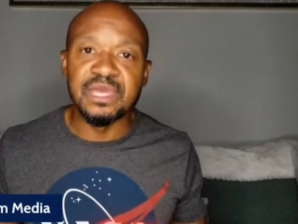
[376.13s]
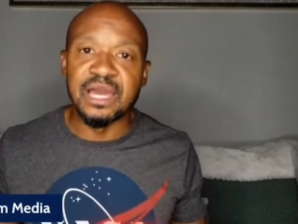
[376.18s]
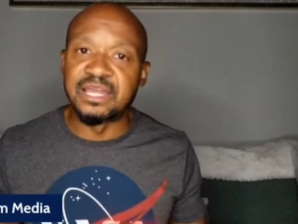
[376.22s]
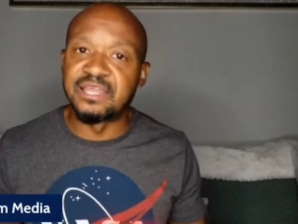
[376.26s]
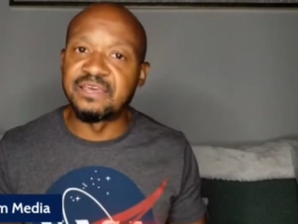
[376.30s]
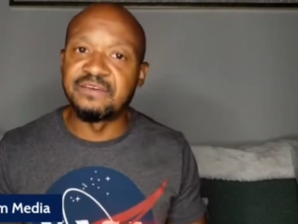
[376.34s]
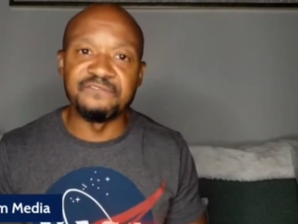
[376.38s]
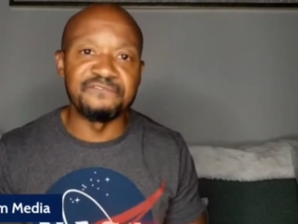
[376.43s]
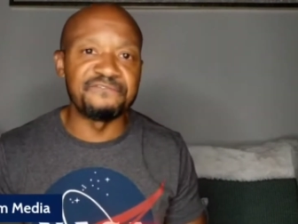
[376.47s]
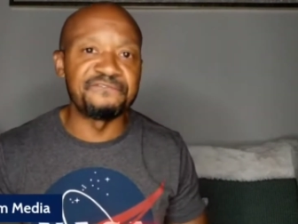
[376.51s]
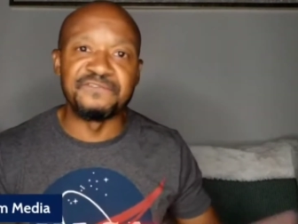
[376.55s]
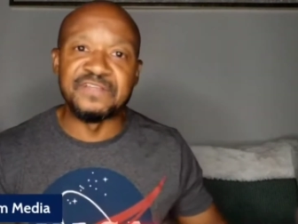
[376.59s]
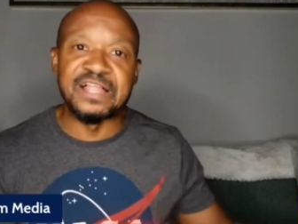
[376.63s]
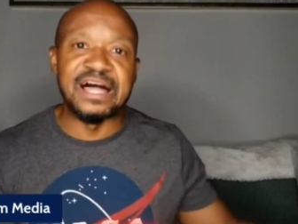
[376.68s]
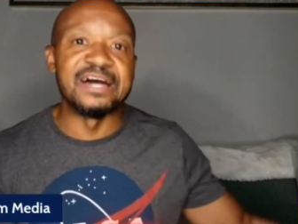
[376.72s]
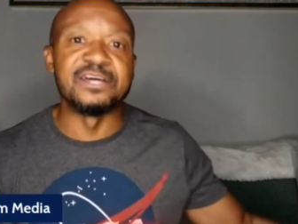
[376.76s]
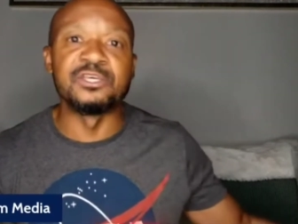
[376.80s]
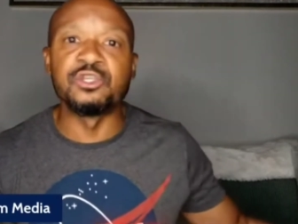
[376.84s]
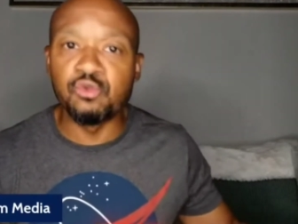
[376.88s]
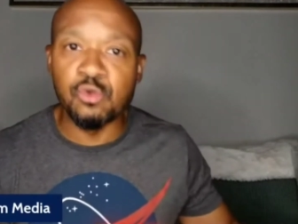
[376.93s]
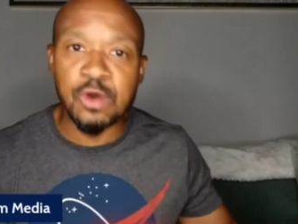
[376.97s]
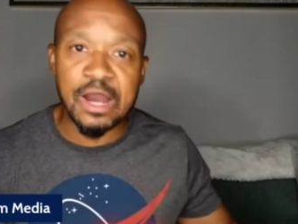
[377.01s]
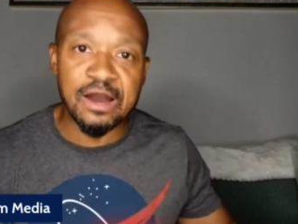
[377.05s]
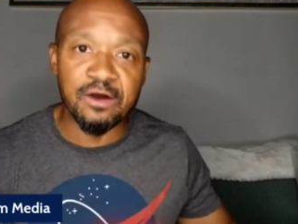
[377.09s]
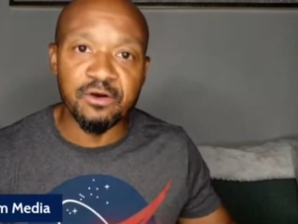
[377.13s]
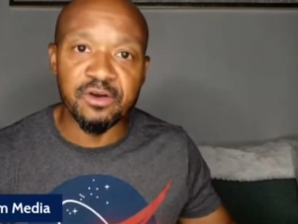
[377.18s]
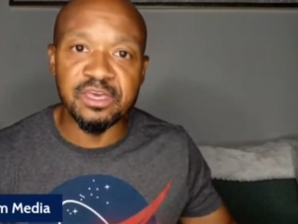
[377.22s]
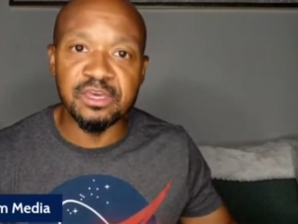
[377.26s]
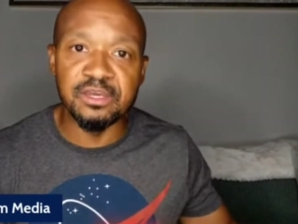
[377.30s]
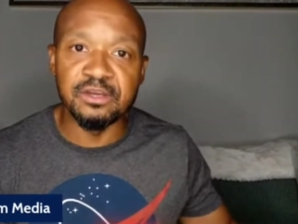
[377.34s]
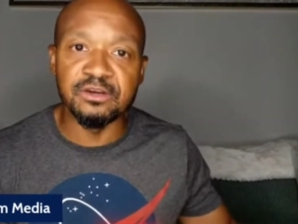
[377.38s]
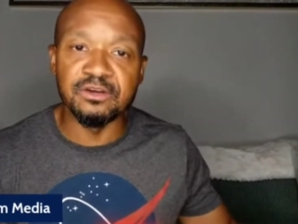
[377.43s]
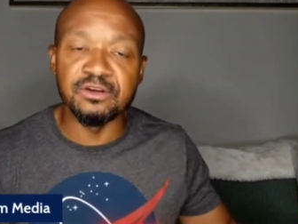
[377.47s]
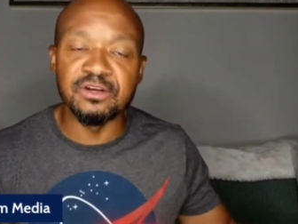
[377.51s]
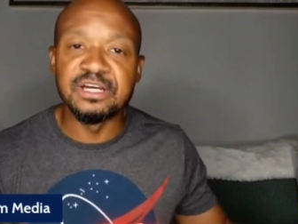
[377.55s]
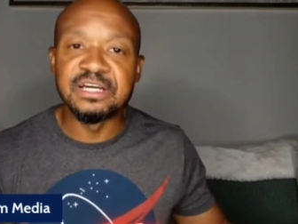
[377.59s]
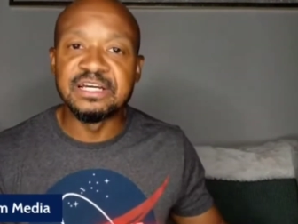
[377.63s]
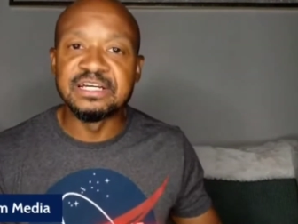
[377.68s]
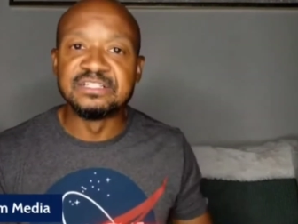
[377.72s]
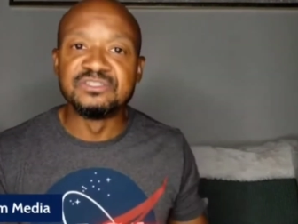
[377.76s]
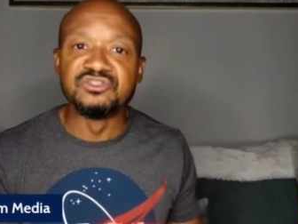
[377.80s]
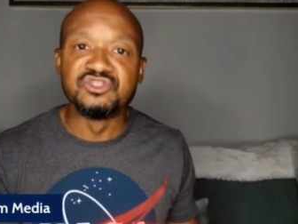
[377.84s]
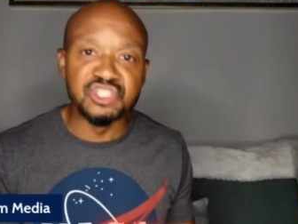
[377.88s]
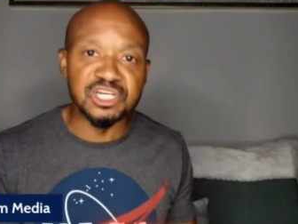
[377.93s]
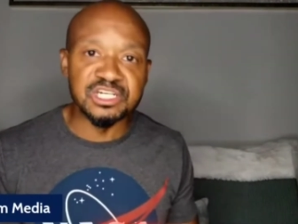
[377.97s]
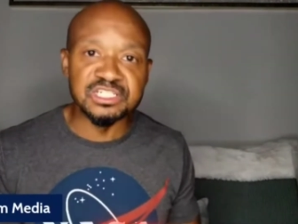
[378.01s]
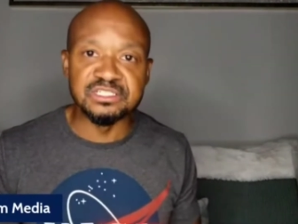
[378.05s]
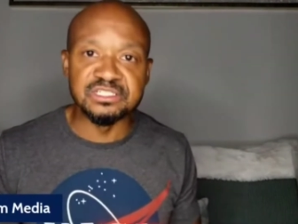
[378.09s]
I didn't fly you out here
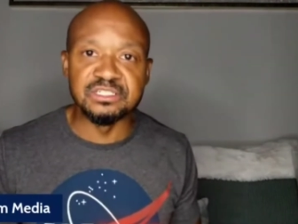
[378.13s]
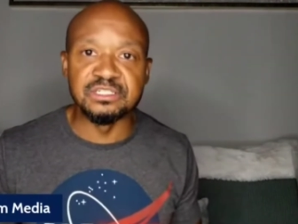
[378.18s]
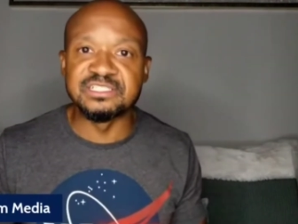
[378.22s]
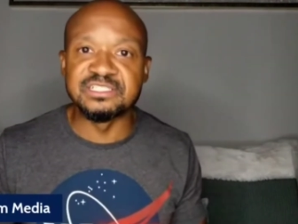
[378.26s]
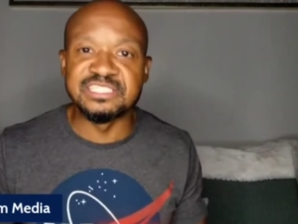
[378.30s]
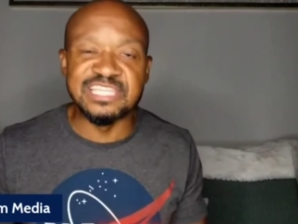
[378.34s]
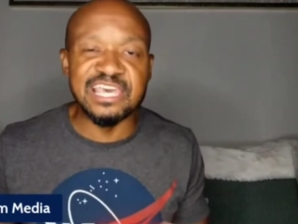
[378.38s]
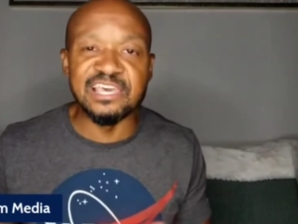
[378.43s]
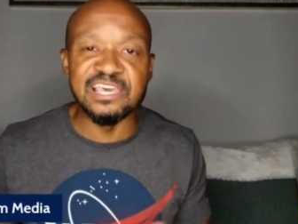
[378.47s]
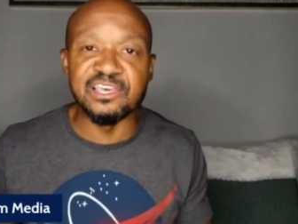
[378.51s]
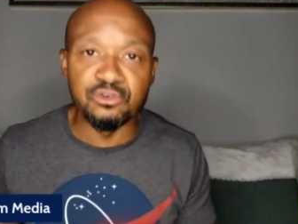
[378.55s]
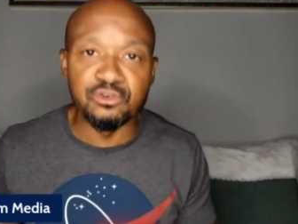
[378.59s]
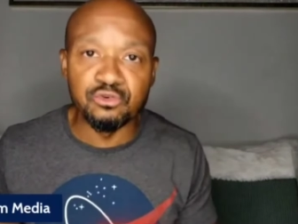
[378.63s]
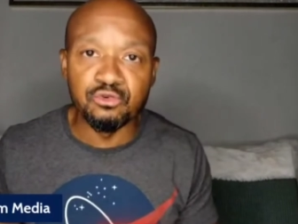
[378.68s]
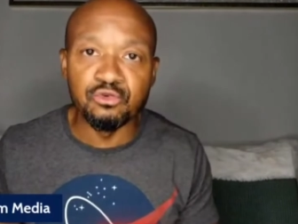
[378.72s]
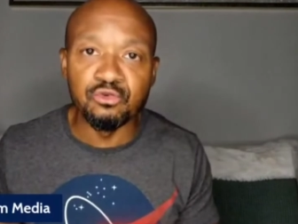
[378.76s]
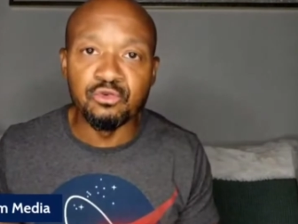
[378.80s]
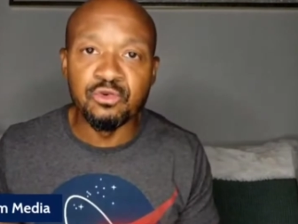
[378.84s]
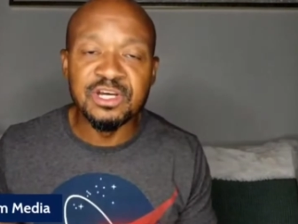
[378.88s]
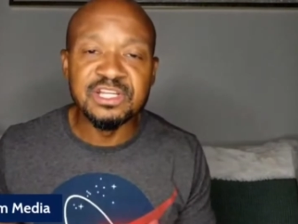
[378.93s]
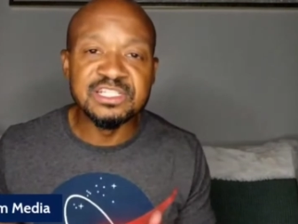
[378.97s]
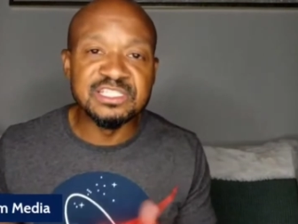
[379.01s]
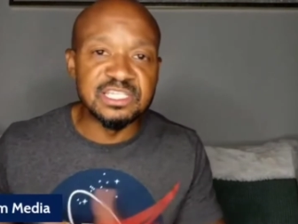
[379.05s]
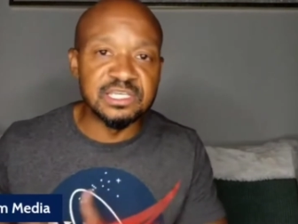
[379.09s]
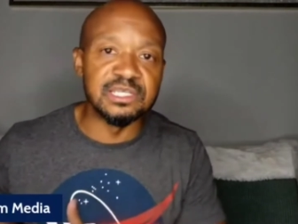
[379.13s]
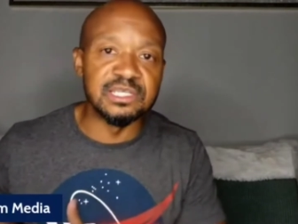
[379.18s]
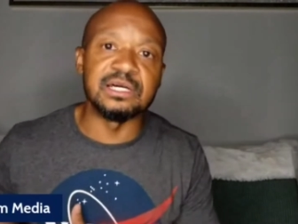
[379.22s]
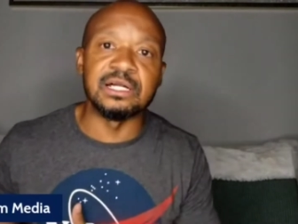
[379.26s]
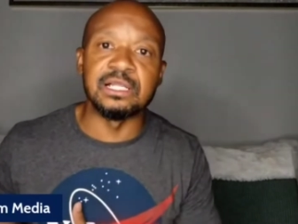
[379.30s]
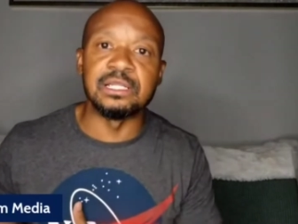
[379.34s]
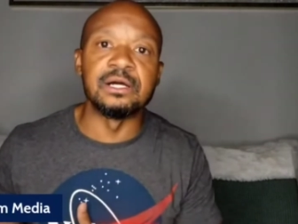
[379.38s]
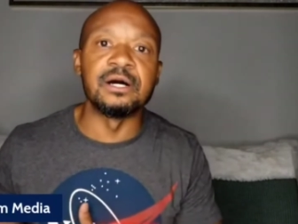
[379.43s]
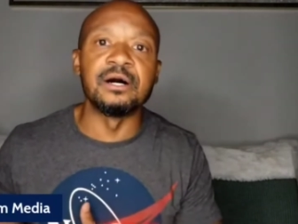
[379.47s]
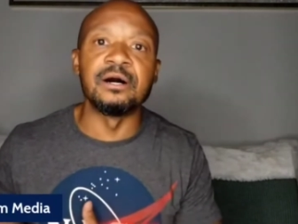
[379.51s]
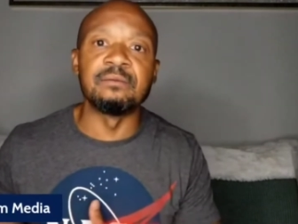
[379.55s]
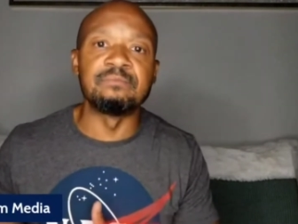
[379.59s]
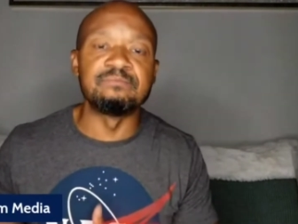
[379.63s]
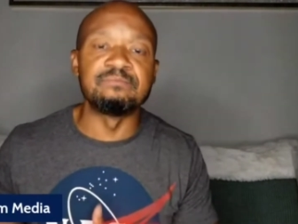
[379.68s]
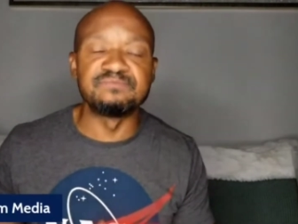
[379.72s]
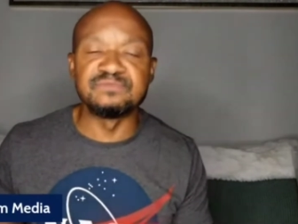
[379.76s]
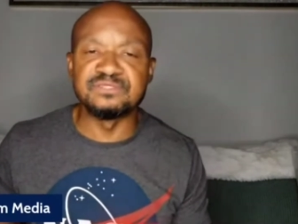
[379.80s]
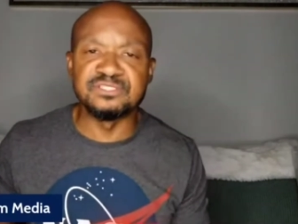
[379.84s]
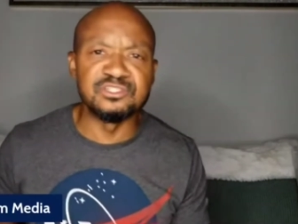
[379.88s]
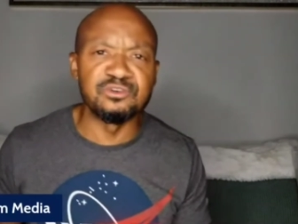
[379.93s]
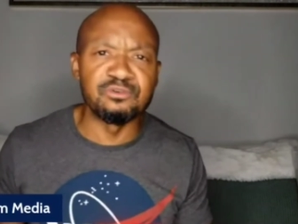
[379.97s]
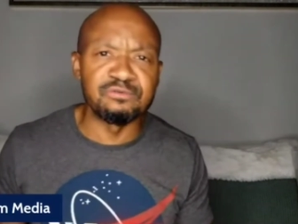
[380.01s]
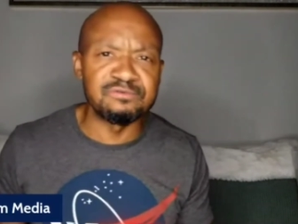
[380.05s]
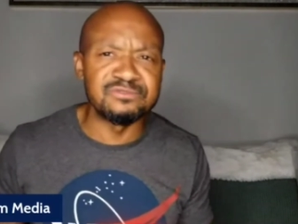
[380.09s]
just to take you to the club
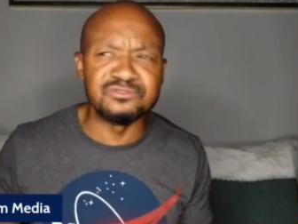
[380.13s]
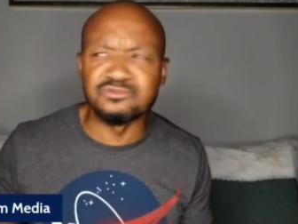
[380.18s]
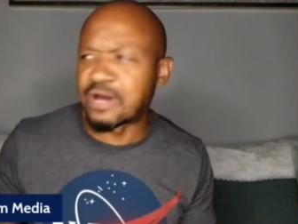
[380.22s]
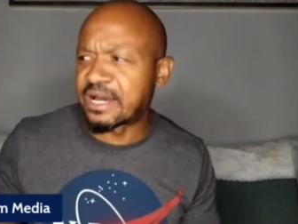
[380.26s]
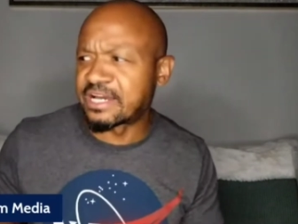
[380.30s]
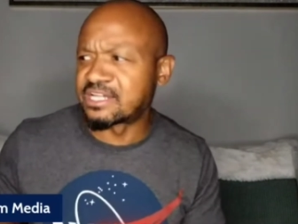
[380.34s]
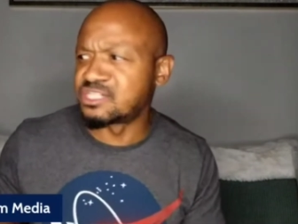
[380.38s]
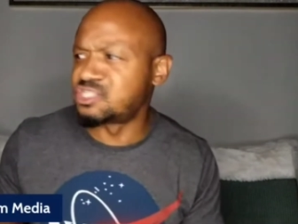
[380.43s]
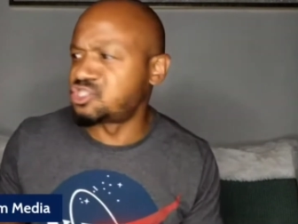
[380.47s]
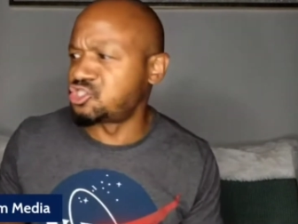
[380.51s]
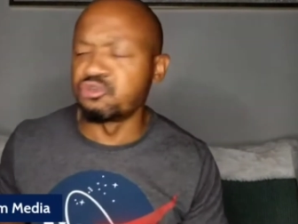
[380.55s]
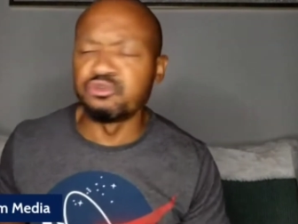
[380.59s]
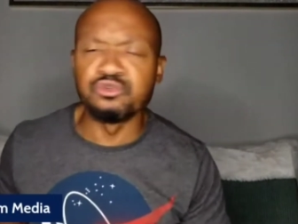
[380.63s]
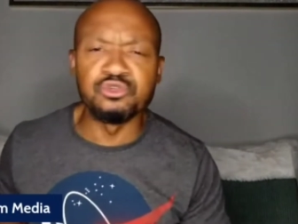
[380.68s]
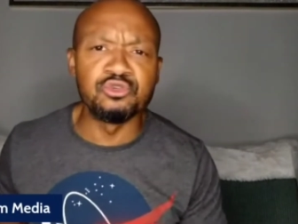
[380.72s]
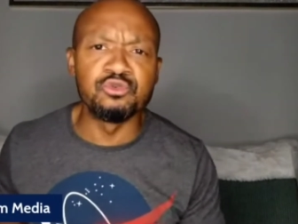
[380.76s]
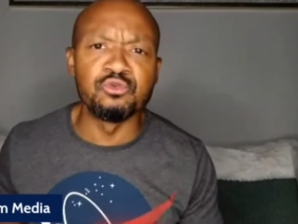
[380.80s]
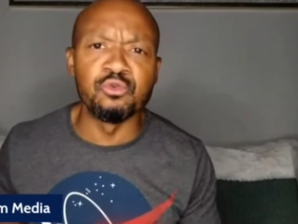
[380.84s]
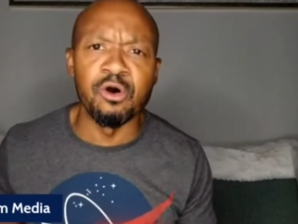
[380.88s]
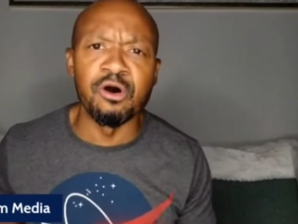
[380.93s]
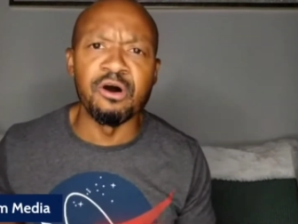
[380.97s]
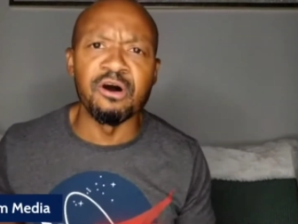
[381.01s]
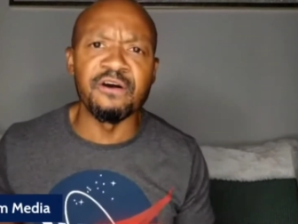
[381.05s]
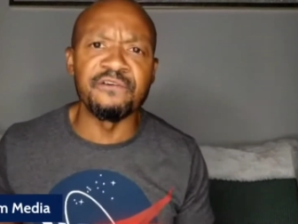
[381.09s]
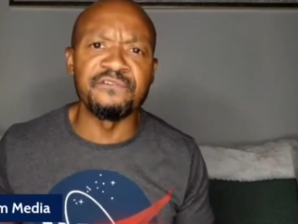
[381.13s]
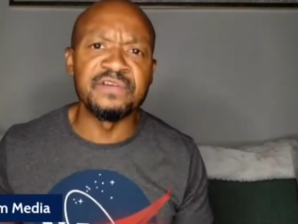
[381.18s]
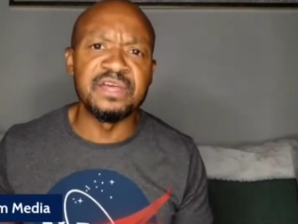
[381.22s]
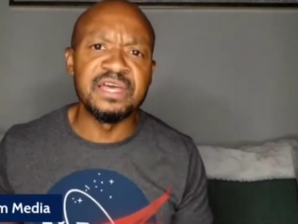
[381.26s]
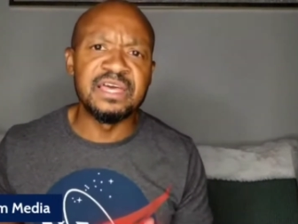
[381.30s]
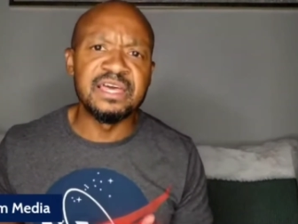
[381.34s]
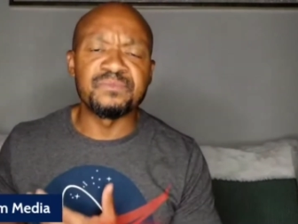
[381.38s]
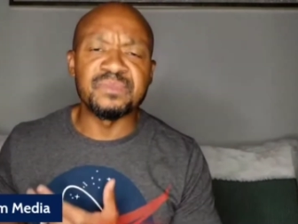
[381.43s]
so, so I could show you off.